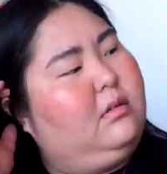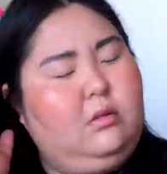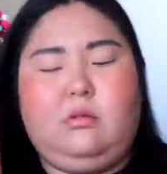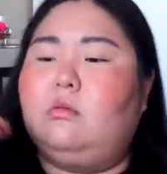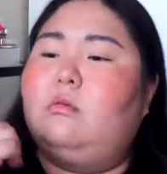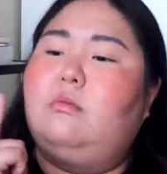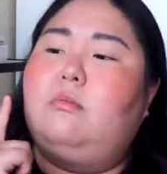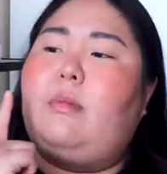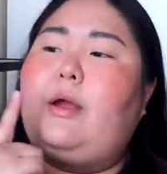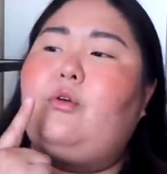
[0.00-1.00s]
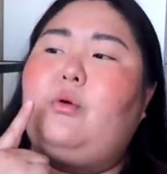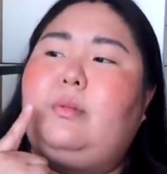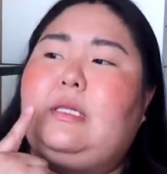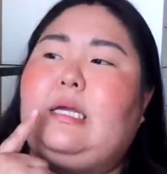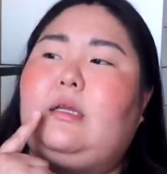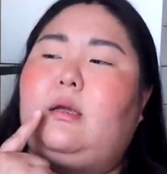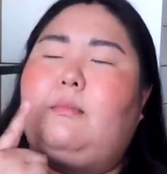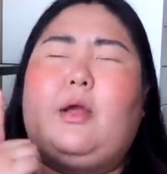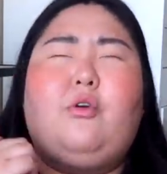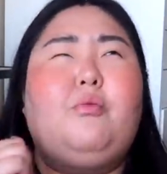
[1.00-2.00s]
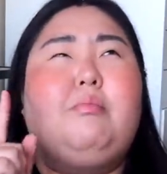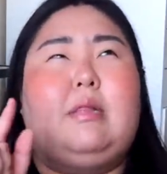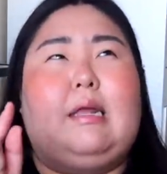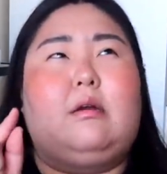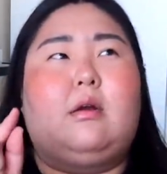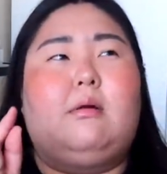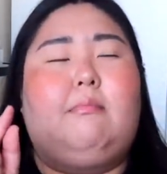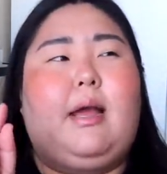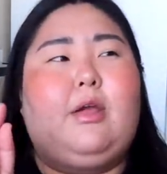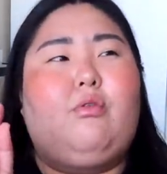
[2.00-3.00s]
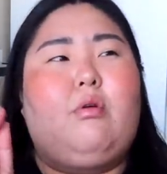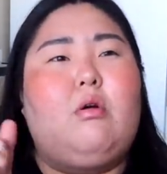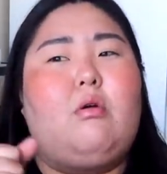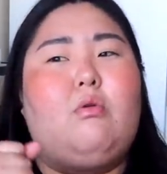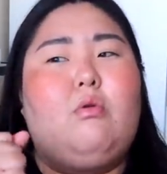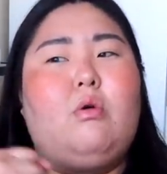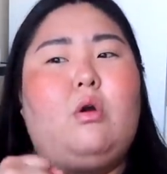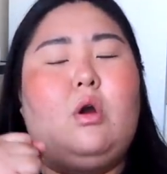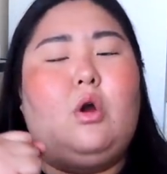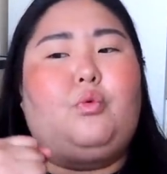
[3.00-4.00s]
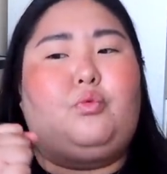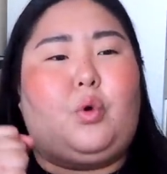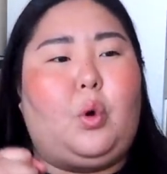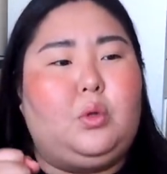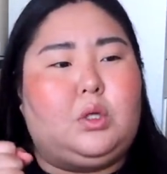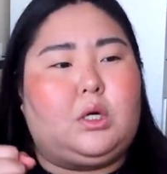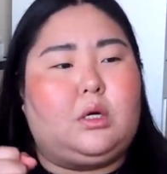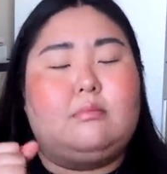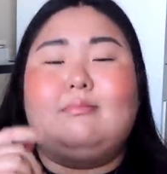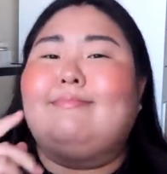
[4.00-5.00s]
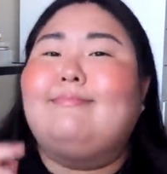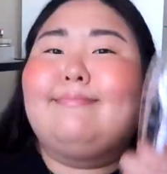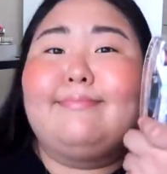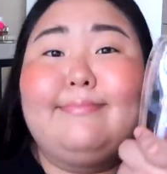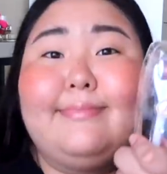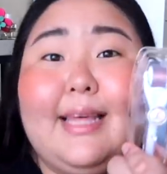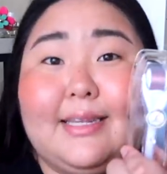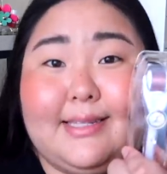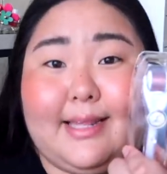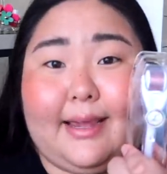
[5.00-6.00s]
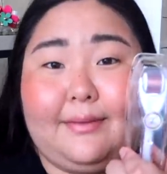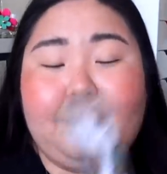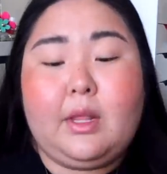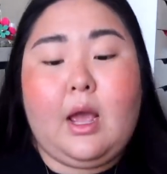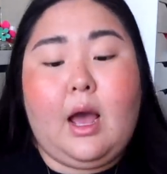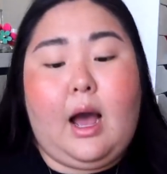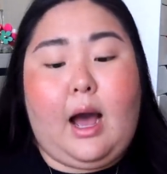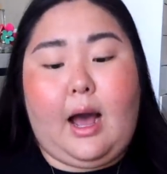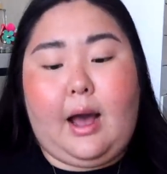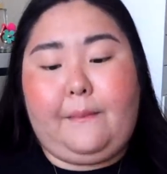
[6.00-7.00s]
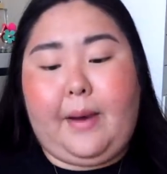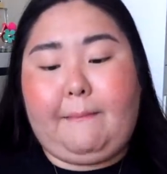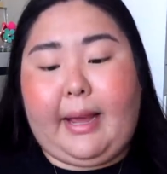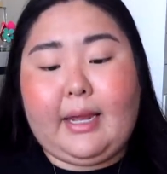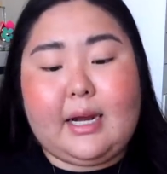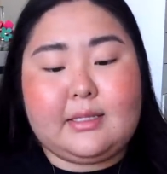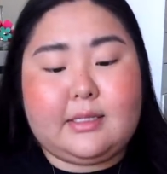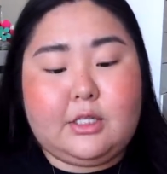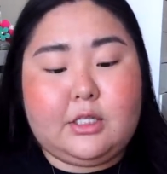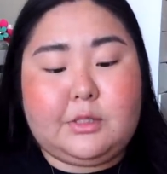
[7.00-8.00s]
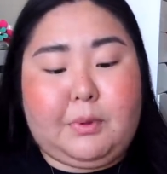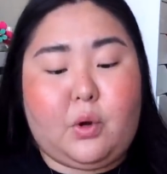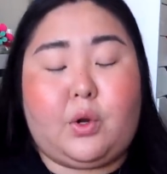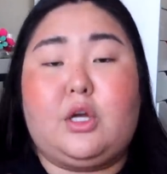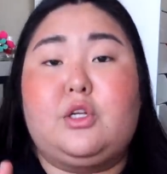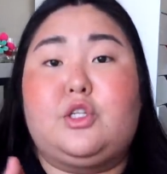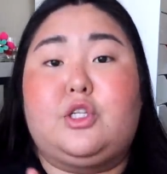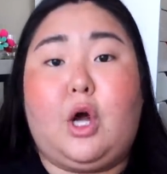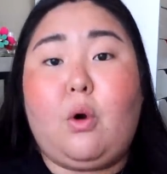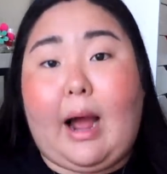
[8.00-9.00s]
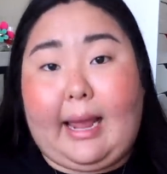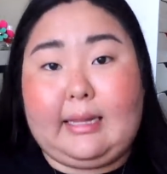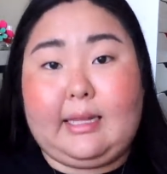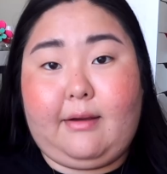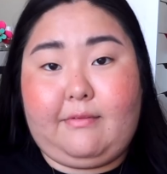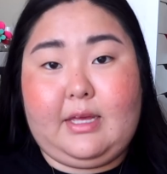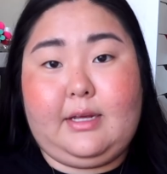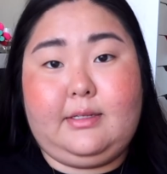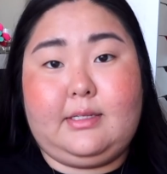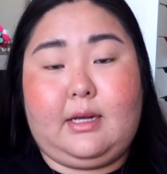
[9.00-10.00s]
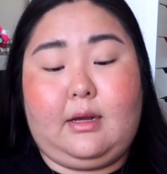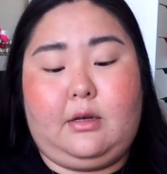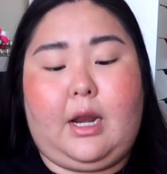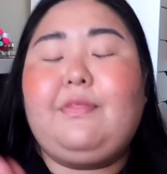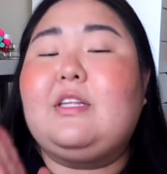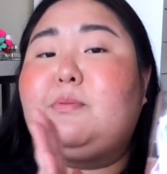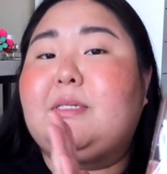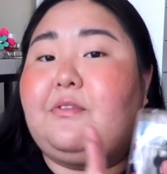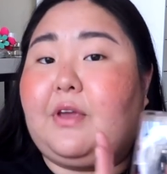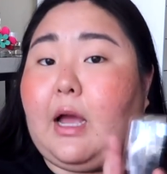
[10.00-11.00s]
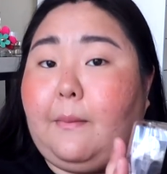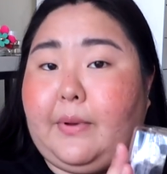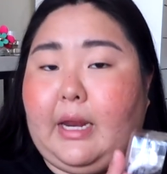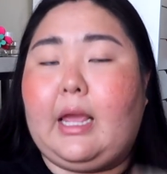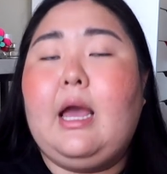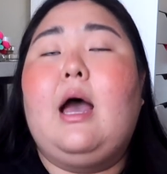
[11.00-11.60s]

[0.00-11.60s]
Ooh, microblading, microblender, micro roller. This thing. My cousin spoke so highly of this, not this specific company,